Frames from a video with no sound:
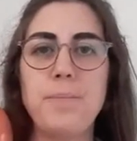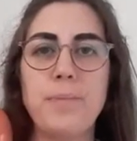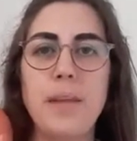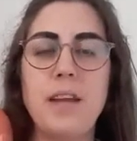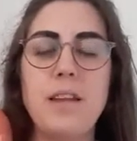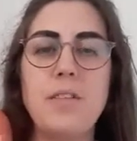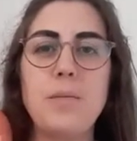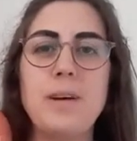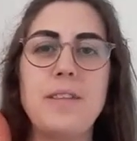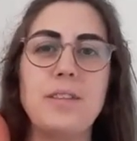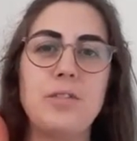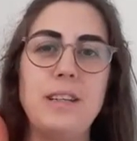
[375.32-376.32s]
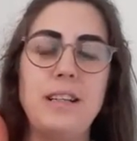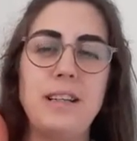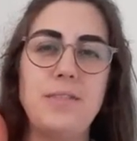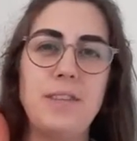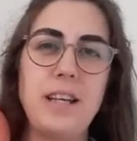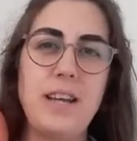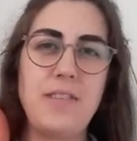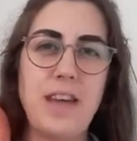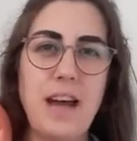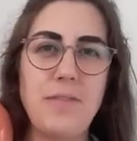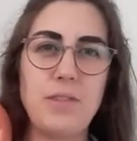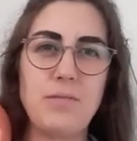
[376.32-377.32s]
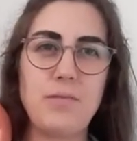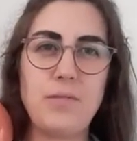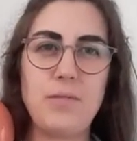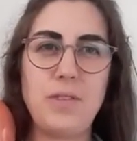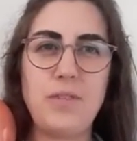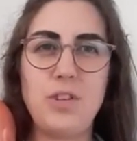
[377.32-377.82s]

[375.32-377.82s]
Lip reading: Another way that's really lovely, if